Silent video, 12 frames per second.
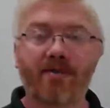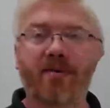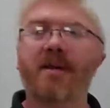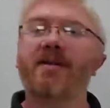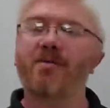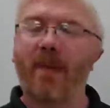so
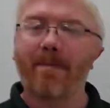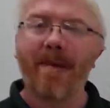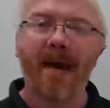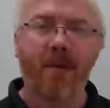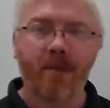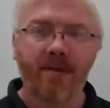things went
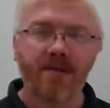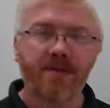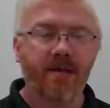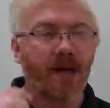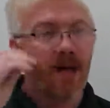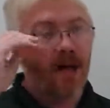backwards.
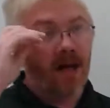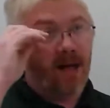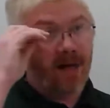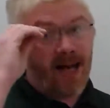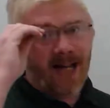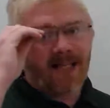
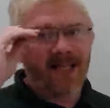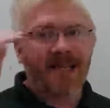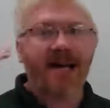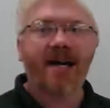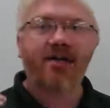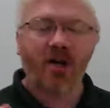That didn't
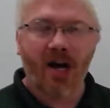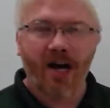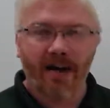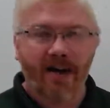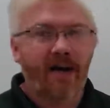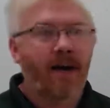catch on,